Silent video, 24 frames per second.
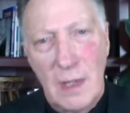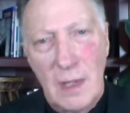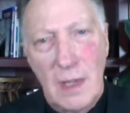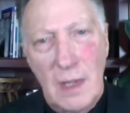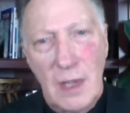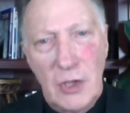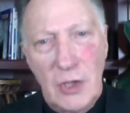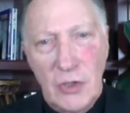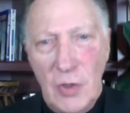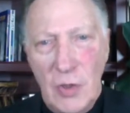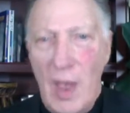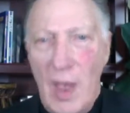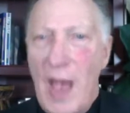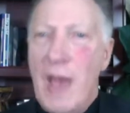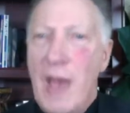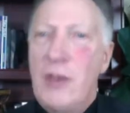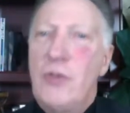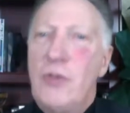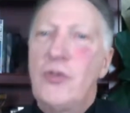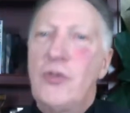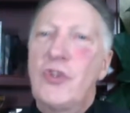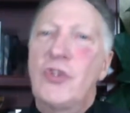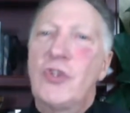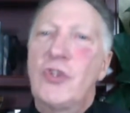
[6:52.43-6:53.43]
And so how do
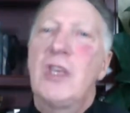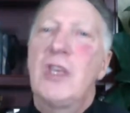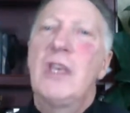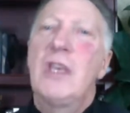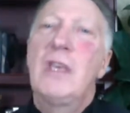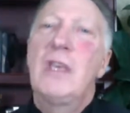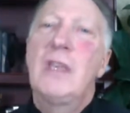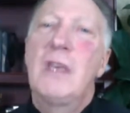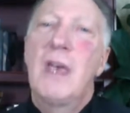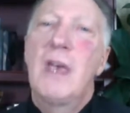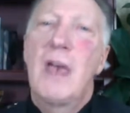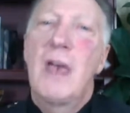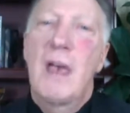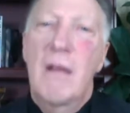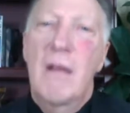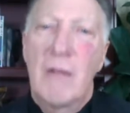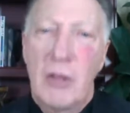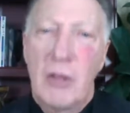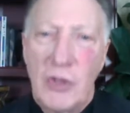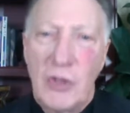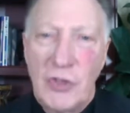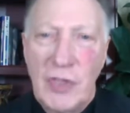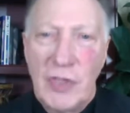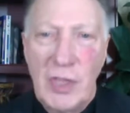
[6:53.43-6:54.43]
you see the
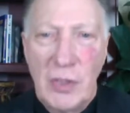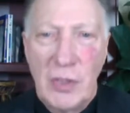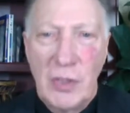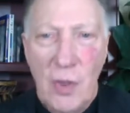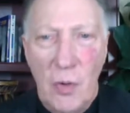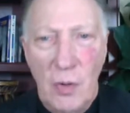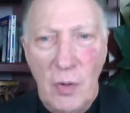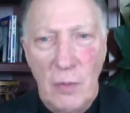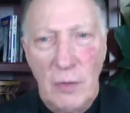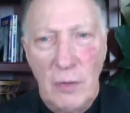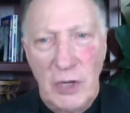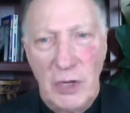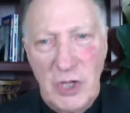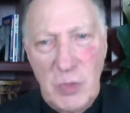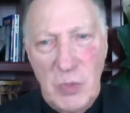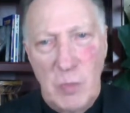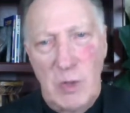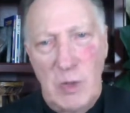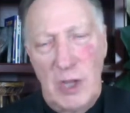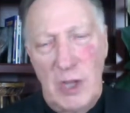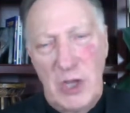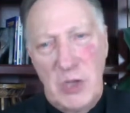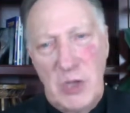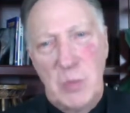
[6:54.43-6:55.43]
Eretz that the Holy One has
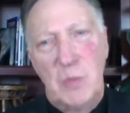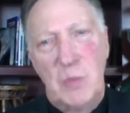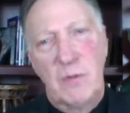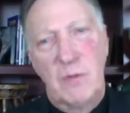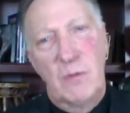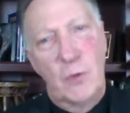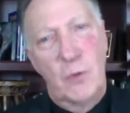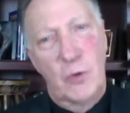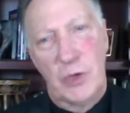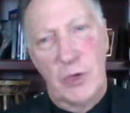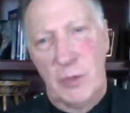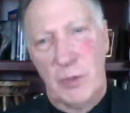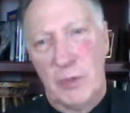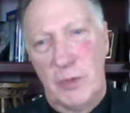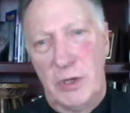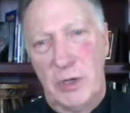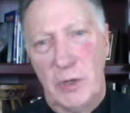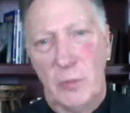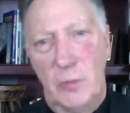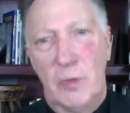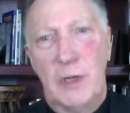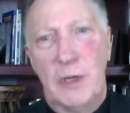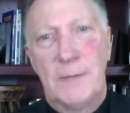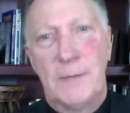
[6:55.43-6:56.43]
placed before you, dear
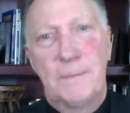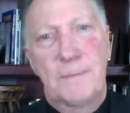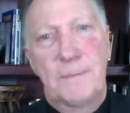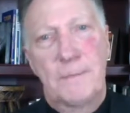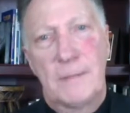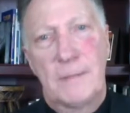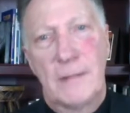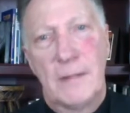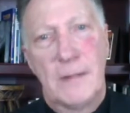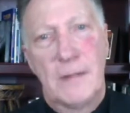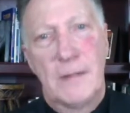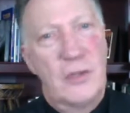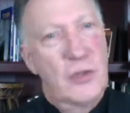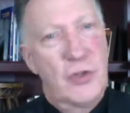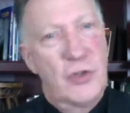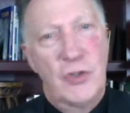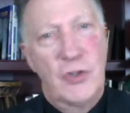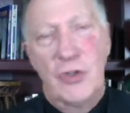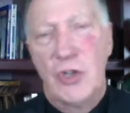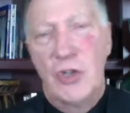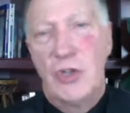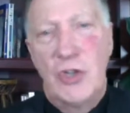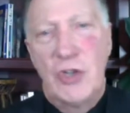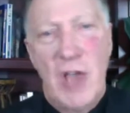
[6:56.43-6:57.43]
one? This
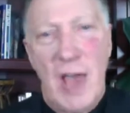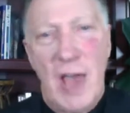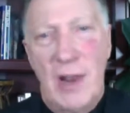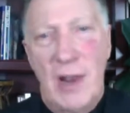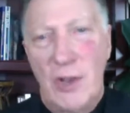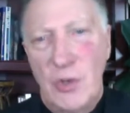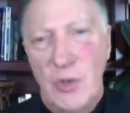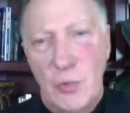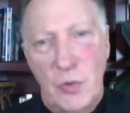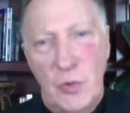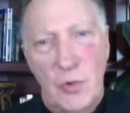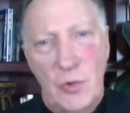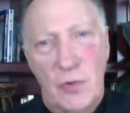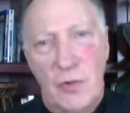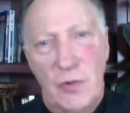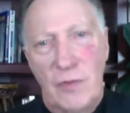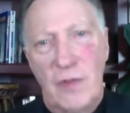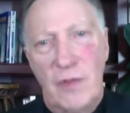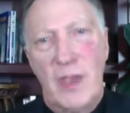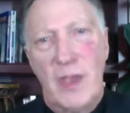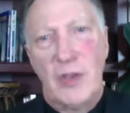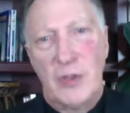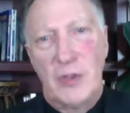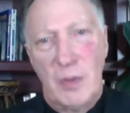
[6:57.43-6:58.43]
is the challenge we're going to
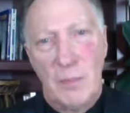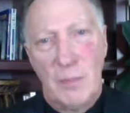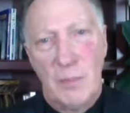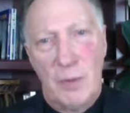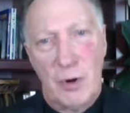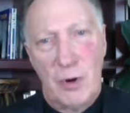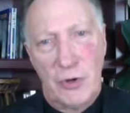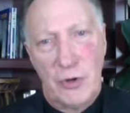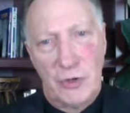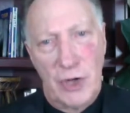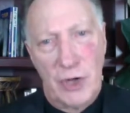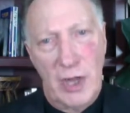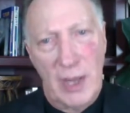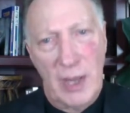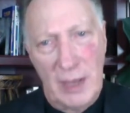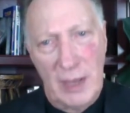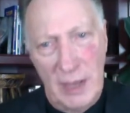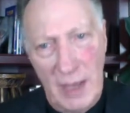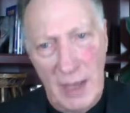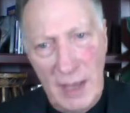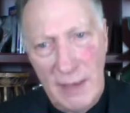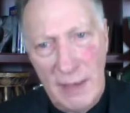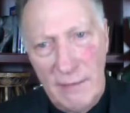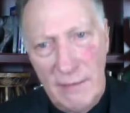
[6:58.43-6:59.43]
face in Parsha
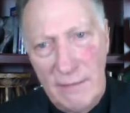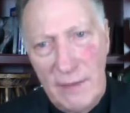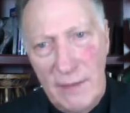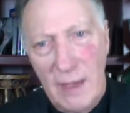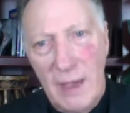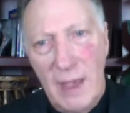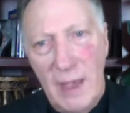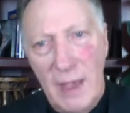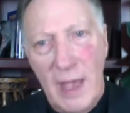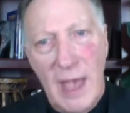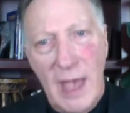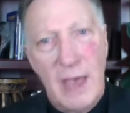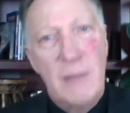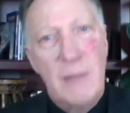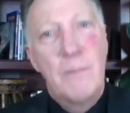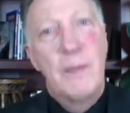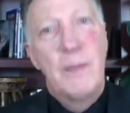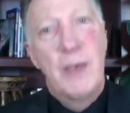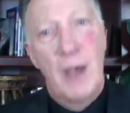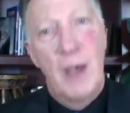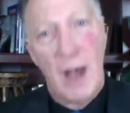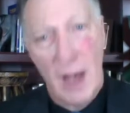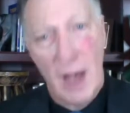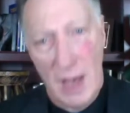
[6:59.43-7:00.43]
Ekev and
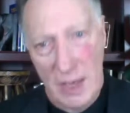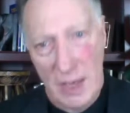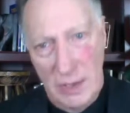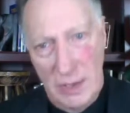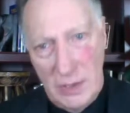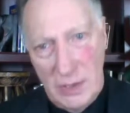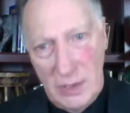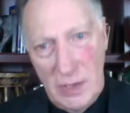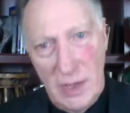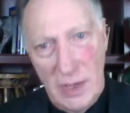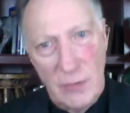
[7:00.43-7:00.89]
beyond.